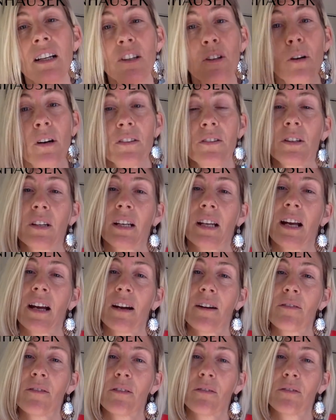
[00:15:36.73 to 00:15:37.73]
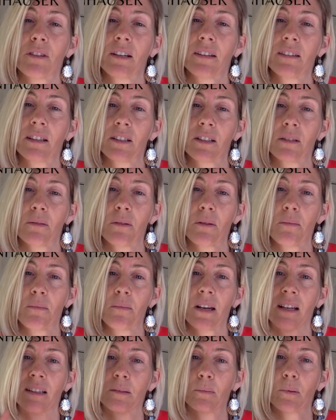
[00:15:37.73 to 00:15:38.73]
You also can have a free session with
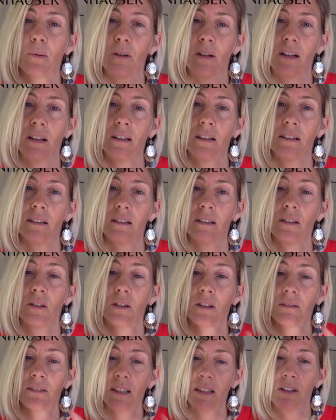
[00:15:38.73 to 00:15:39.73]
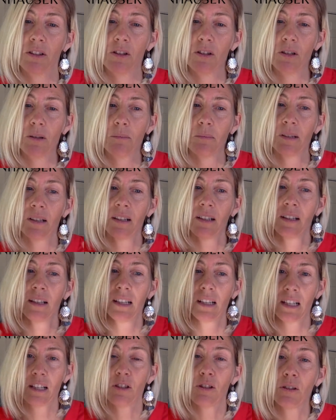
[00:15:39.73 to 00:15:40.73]
me exploring your relationship
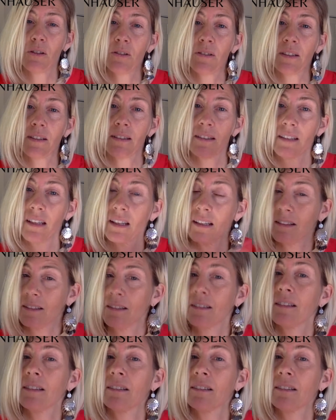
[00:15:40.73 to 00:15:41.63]
issues and seeing